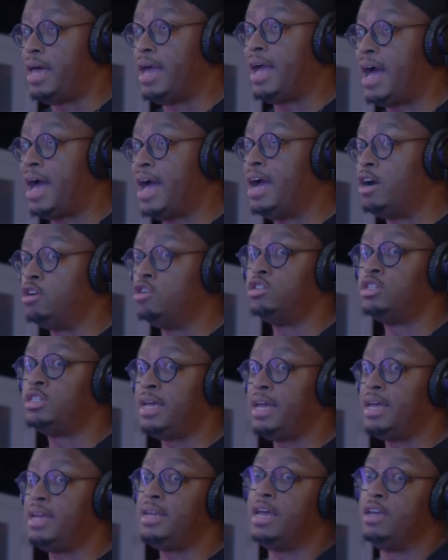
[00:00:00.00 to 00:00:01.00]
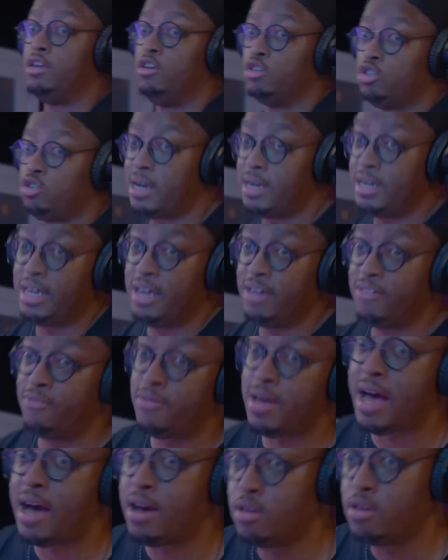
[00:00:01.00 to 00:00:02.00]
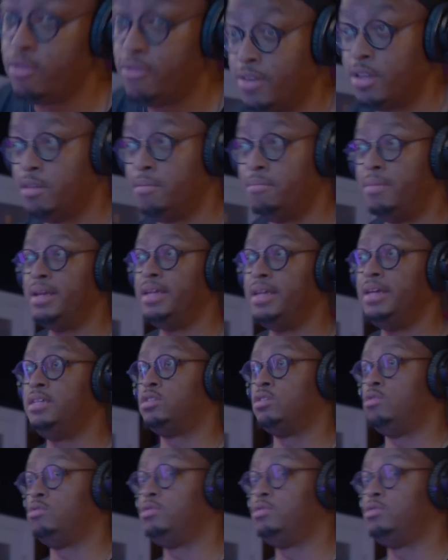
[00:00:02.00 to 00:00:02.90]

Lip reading: like I understand that you're trying to give value for the money.